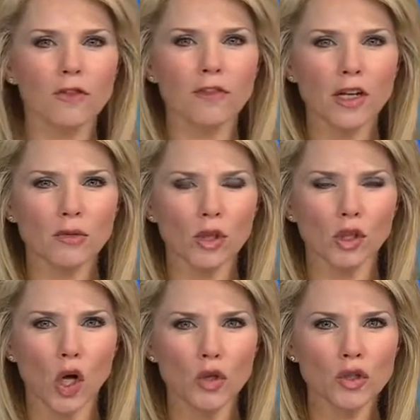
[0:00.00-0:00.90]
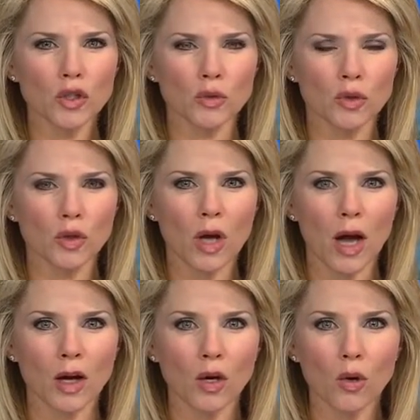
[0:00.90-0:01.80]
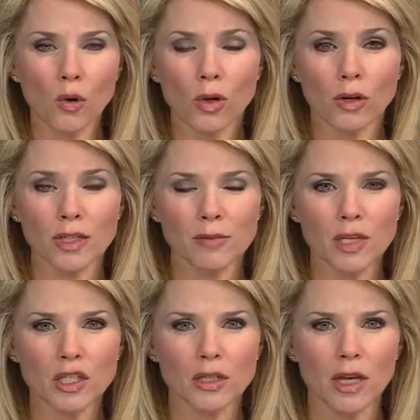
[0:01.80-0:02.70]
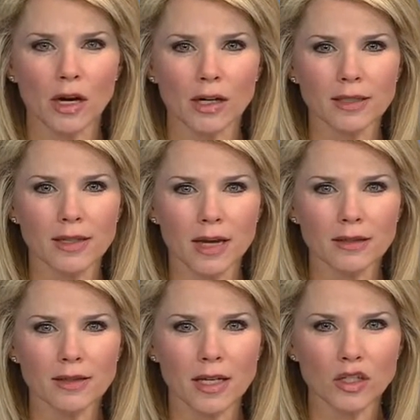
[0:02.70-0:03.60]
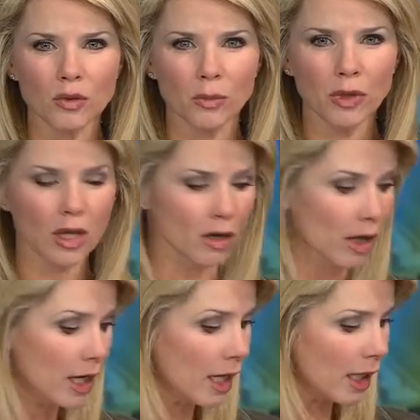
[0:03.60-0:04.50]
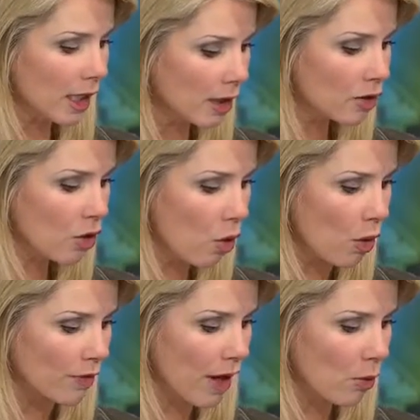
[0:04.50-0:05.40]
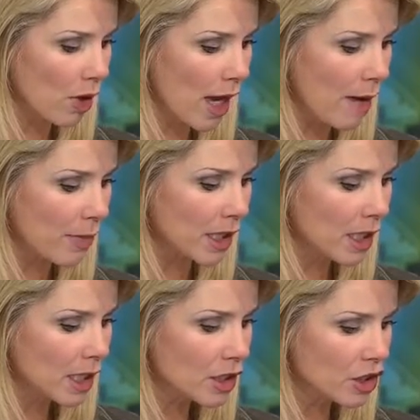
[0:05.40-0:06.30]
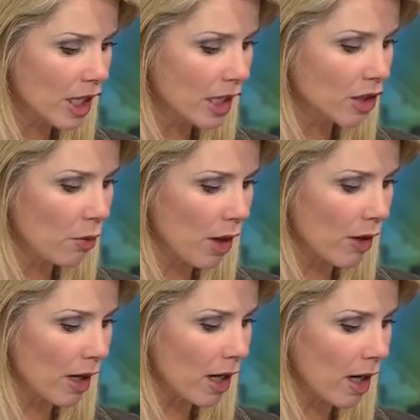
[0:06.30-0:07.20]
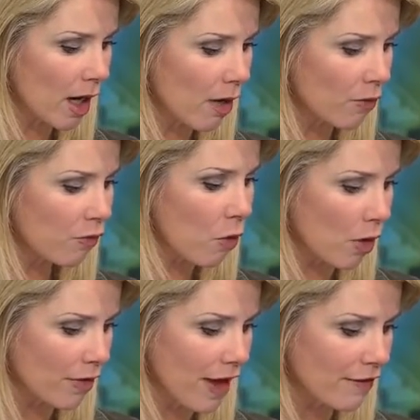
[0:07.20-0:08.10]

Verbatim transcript: The federal lawsuit uh, Curtis mentioned there is now set to appear in court. That will happen January uh, 4th.